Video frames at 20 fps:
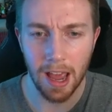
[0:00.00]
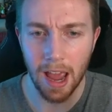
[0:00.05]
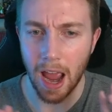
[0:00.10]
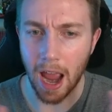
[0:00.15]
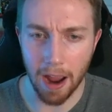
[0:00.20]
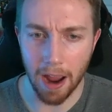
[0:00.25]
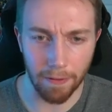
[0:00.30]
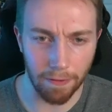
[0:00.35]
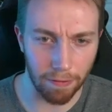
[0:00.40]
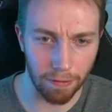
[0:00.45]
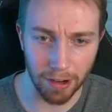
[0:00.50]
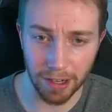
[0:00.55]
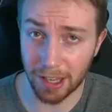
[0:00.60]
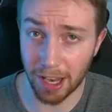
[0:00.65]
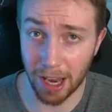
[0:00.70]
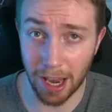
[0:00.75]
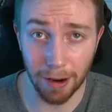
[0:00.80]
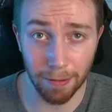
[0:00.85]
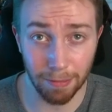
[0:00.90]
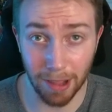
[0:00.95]

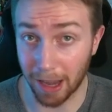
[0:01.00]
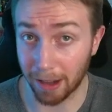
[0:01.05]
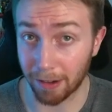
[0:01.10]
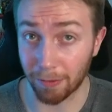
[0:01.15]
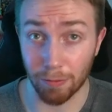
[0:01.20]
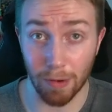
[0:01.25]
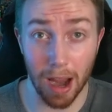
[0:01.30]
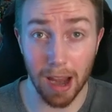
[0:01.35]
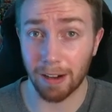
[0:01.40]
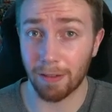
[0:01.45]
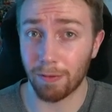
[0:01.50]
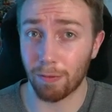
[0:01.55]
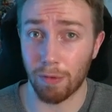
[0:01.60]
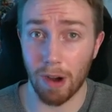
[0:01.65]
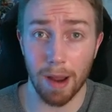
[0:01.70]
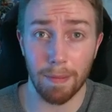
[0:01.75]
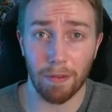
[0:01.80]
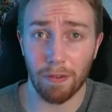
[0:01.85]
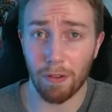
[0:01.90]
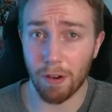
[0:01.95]

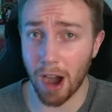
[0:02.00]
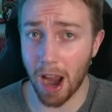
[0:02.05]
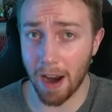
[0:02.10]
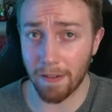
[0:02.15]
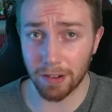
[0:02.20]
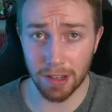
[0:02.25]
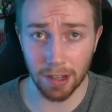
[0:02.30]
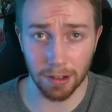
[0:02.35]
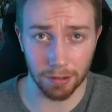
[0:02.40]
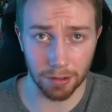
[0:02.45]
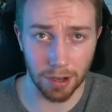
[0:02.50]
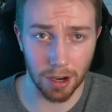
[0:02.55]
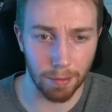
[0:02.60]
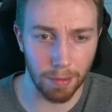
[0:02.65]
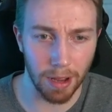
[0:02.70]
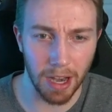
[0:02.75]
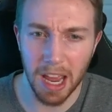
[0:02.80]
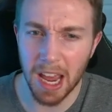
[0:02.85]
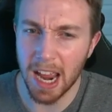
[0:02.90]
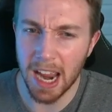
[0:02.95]
right before every single
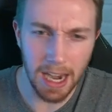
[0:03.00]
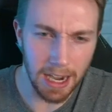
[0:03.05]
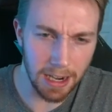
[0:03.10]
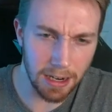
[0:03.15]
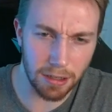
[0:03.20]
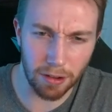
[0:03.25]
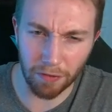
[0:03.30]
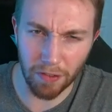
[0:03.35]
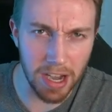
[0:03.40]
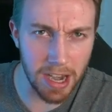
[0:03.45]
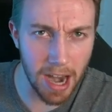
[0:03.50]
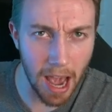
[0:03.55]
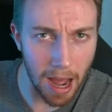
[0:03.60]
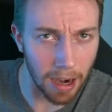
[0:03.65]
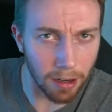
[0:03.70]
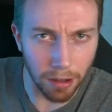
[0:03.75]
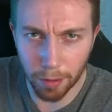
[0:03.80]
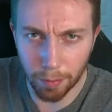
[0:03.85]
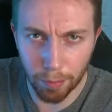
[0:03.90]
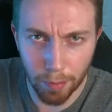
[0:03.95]
tournament, is
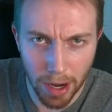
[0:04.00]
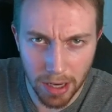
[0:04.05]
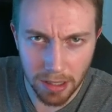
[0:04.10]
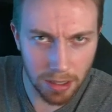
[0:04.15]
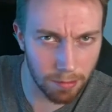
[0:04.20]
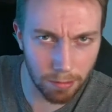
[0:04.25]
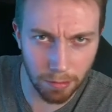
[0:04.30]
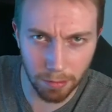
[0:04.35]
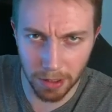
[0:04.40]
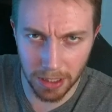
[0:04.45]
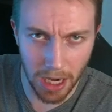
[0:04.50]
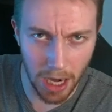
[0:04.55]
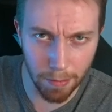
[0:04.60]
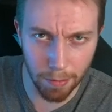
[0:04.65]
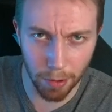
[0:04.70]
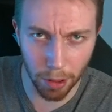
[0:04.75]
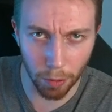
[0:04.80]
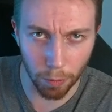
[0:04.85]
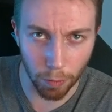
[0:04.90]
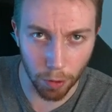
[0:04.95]
Fnatic the best team
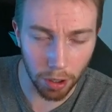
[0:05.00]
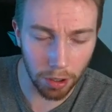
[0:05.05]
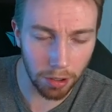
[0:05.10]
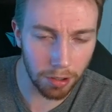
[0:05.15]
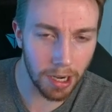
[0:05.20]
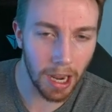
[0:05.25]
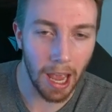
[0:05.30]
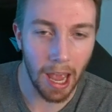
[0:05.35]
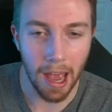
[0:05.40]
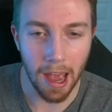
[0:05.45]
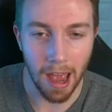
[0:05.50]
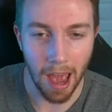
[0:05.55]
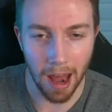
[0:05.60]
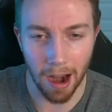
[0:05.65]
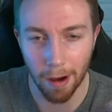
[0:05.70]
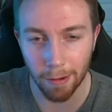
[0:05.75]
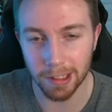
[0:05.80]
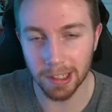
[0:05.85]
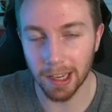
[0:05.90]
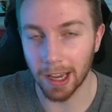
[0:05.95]
in the world? And I
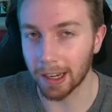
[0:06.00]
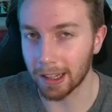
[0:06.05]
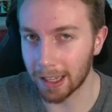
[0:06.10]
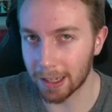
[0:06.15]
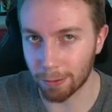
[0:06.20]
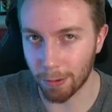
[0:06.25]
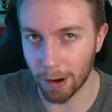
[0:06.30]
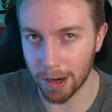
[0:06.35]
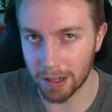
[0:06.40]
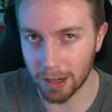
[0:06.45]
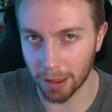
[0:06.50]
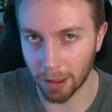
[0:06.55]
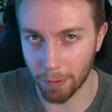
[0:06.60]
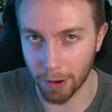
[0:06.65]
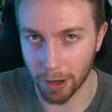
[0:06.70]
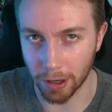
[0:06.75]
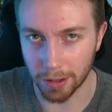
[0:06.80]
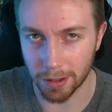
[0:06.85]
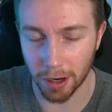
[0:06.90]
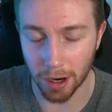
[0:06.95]
was like, let's wait till they win
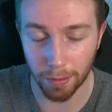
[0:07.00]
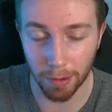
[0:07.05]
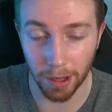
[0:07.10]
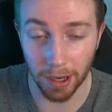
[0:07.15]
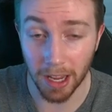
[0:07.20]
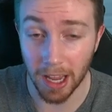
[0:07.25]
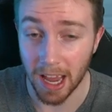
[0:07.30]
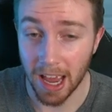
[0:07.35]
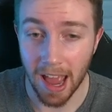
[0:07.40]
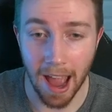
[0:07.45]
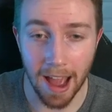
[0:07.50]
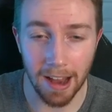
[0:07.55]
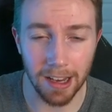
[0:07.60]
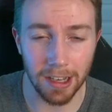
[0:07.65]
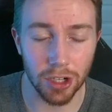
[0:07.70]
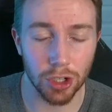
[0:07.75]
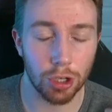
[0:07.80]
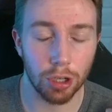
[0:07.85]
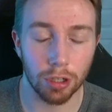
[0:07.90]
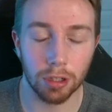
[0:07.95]
a tournament. And it
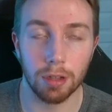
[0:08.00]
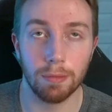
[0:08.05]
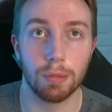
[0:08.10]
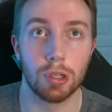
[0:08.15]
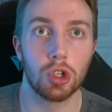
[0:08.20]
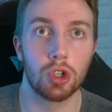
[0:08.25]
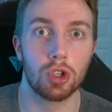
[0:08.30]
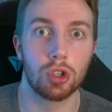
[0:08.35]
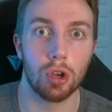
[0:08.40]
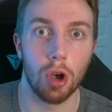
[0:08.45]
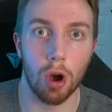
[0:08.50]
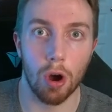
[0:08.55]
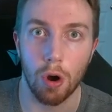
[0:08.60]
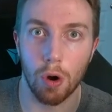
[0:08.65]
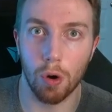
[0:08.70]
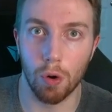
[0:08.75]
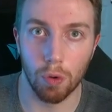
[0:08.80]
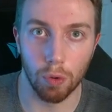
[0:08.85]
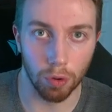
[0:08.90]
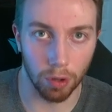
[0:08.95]
just took them so
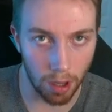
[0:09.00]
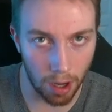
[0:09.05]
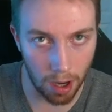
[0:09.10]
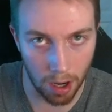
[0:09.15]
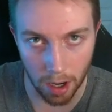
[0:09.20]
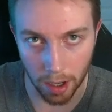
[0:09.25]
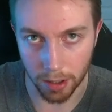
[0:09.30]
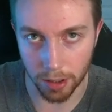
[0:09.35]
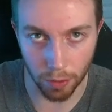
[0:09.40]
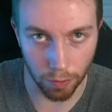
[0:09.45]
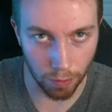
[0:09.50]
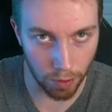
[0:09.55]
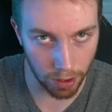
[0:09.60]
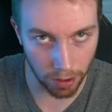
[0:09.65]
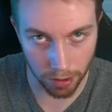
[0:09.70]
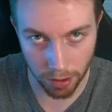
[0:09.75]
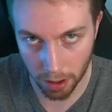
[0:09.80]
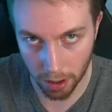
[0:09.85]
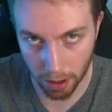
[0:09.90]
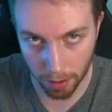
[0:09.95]
long to win a
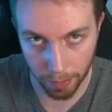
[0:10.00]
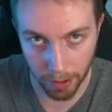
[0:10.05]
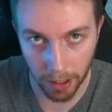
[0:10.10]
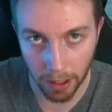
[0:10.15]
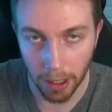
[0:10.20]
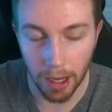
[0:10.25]
tournament.